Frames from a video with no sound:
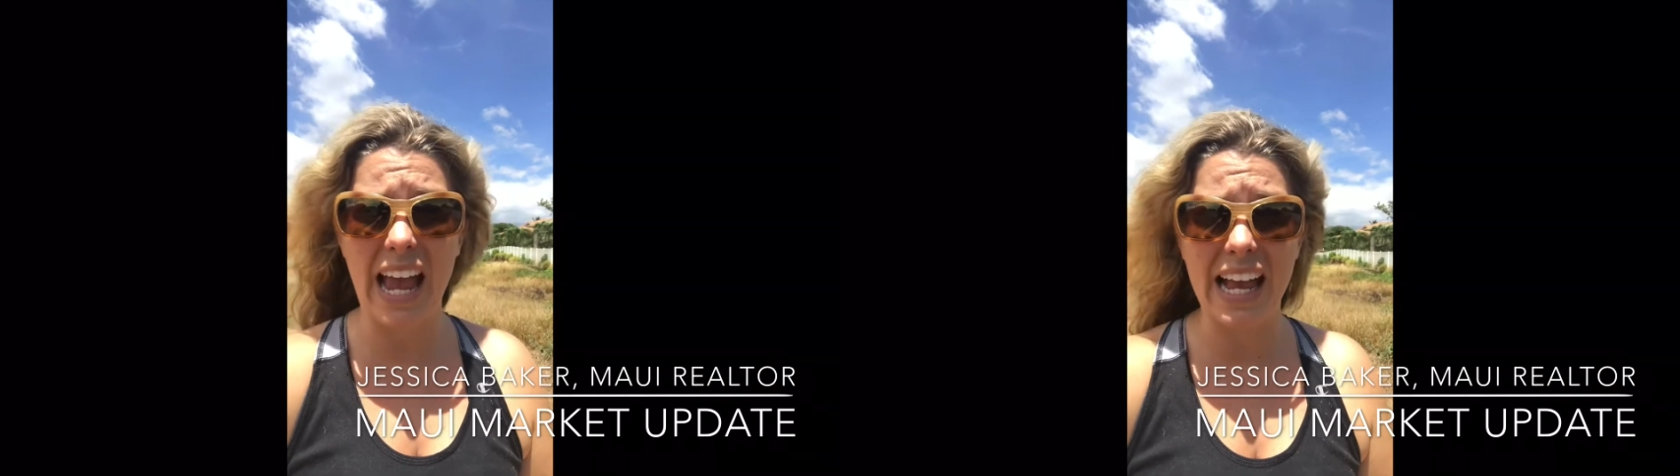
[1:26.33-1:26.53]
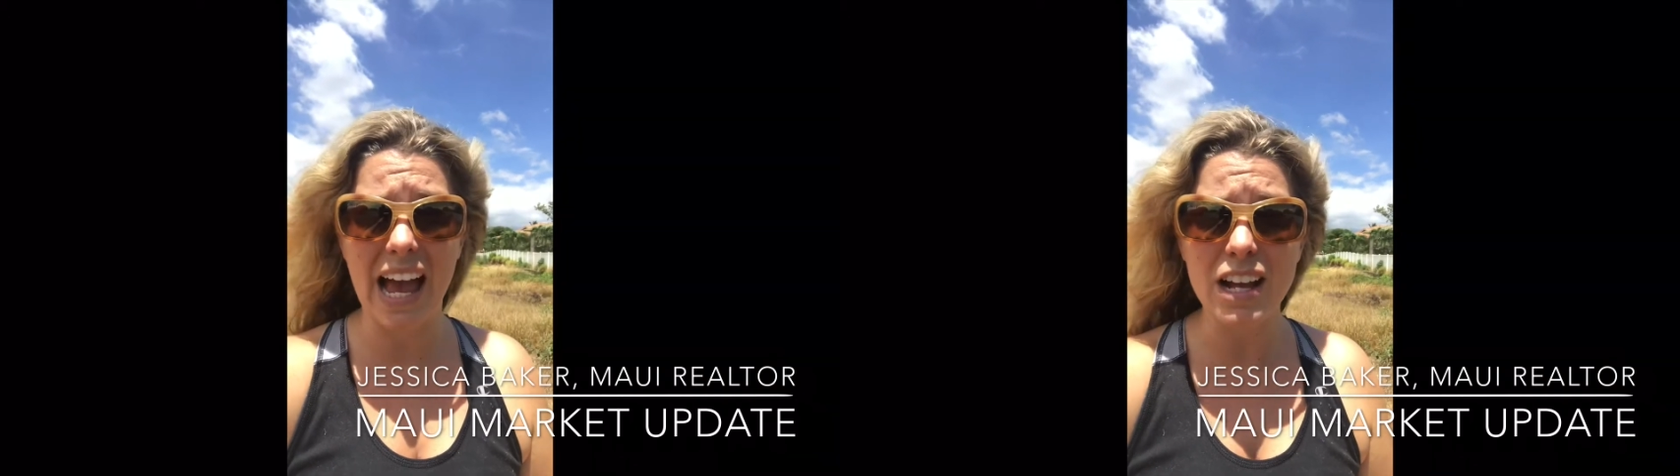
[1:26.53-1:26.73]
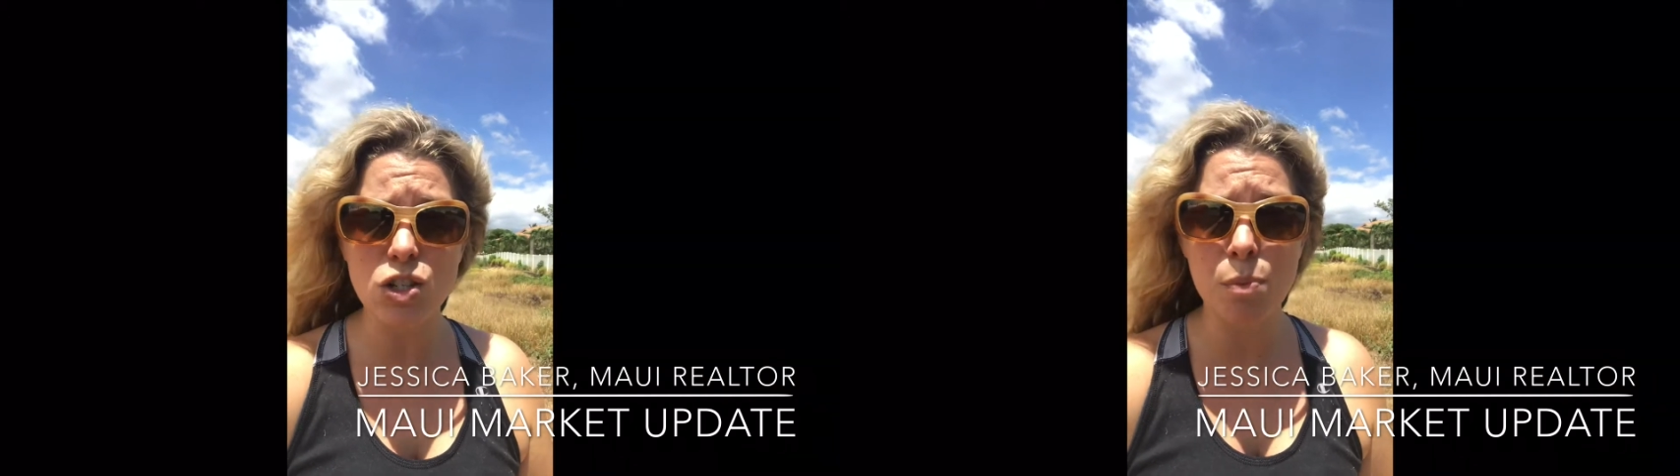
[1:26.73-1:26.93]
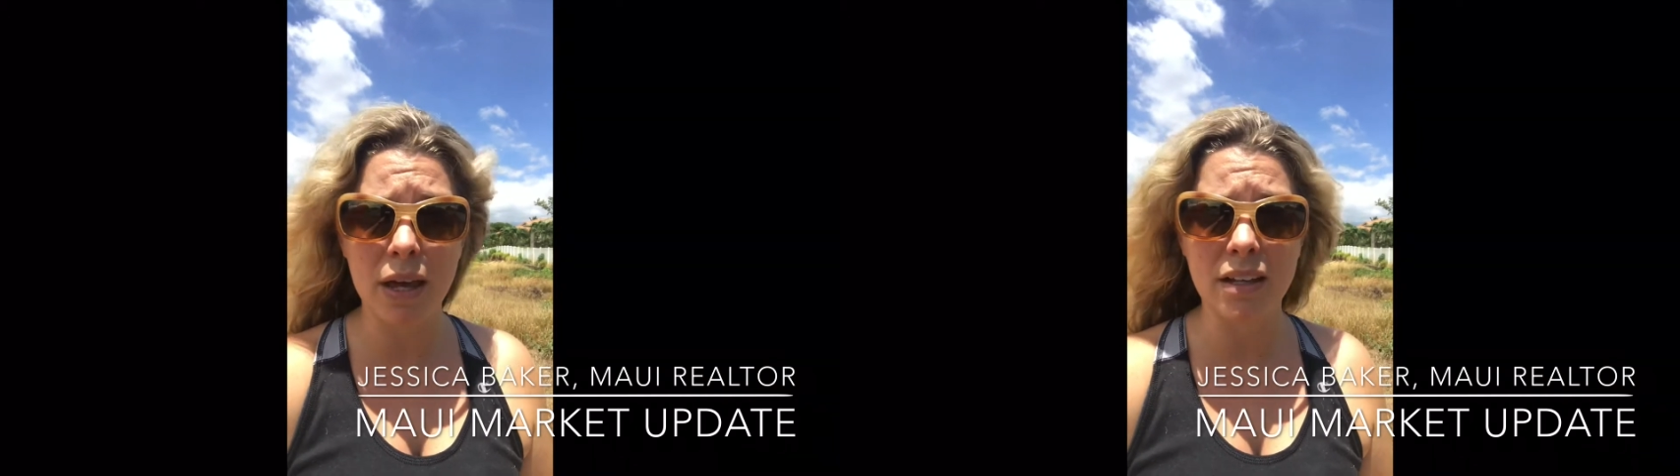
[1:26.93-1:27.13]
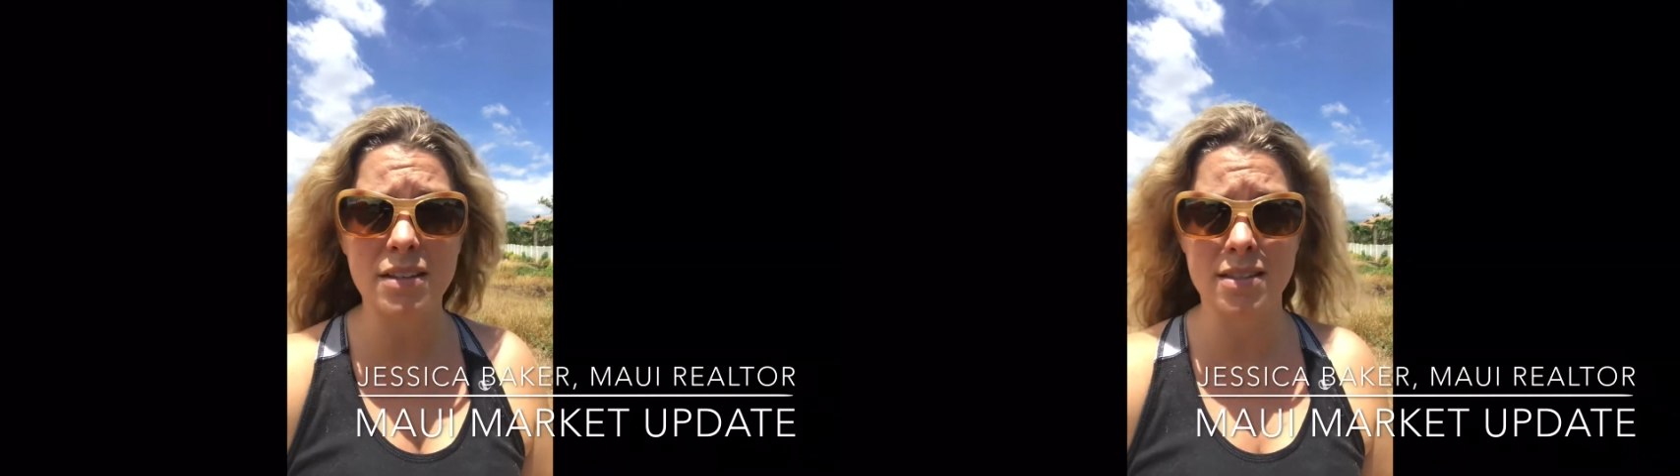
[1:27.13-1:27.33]
a
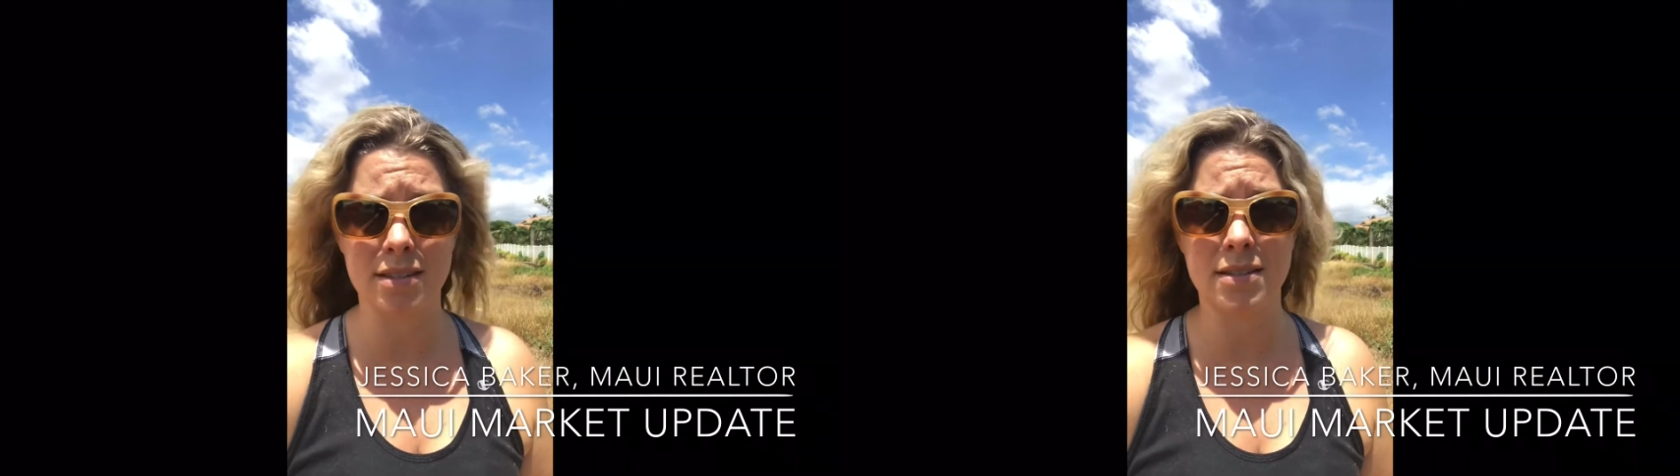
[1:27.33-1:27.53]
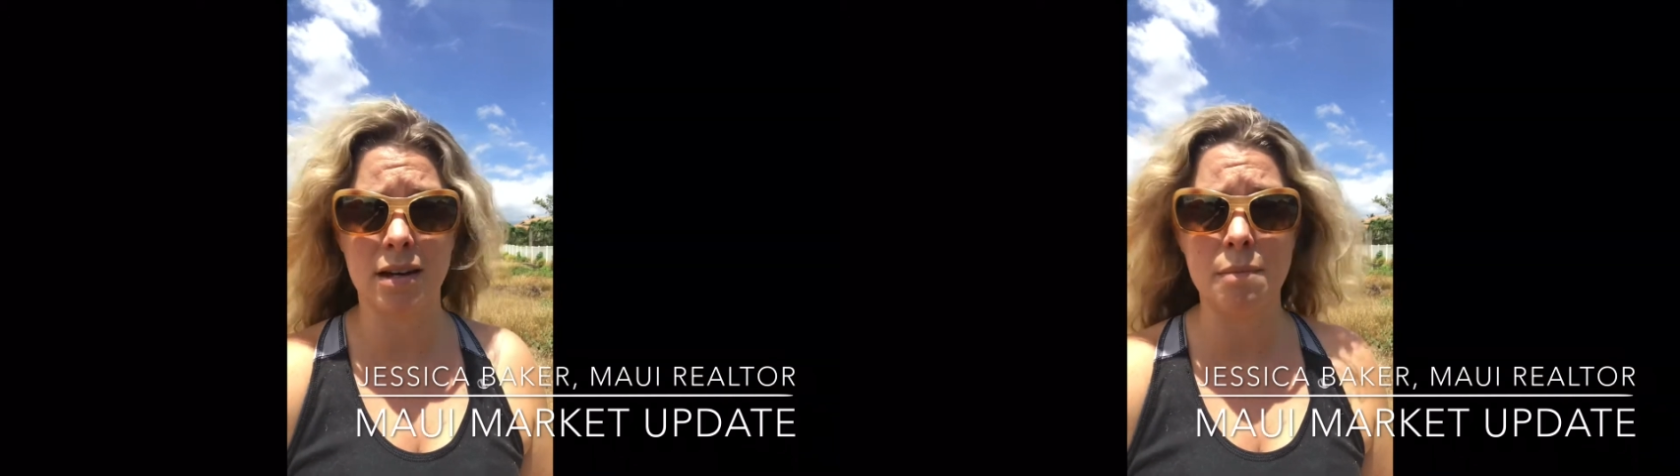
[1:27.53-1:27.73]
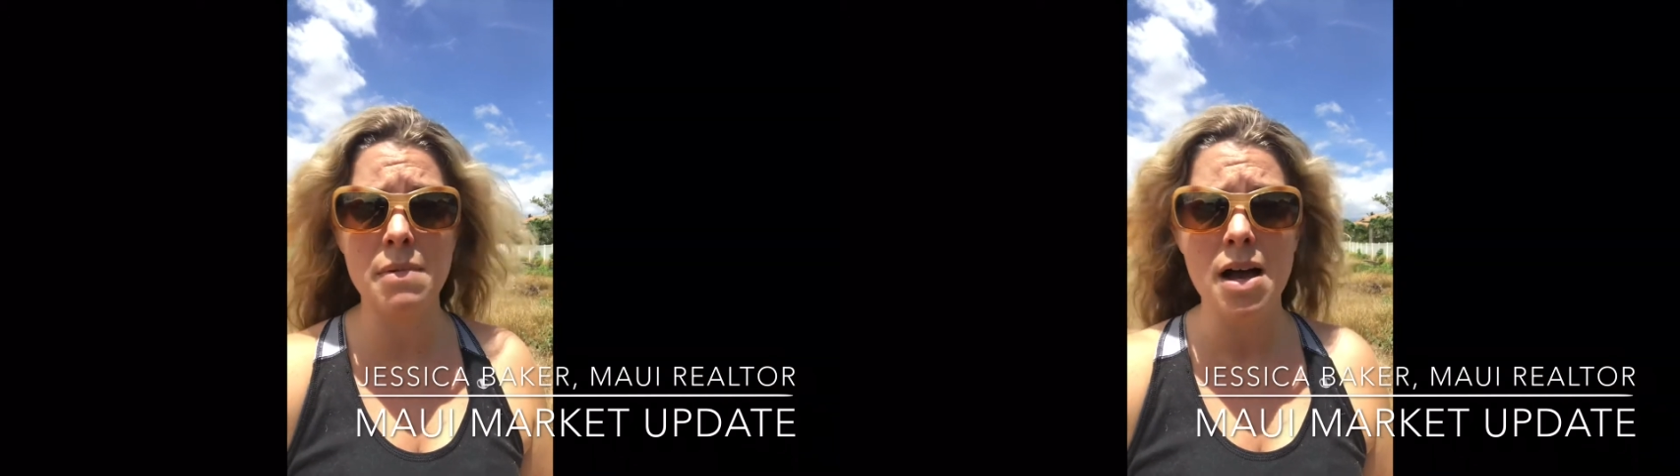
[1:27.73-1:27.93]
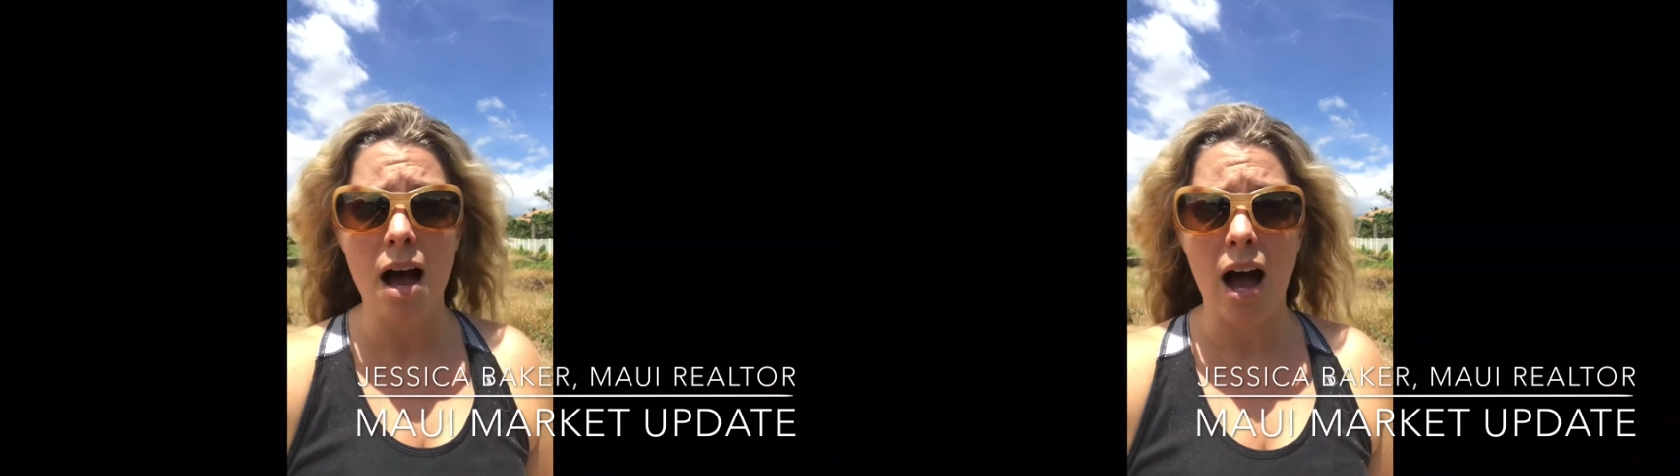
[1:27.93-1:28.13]
catchment system,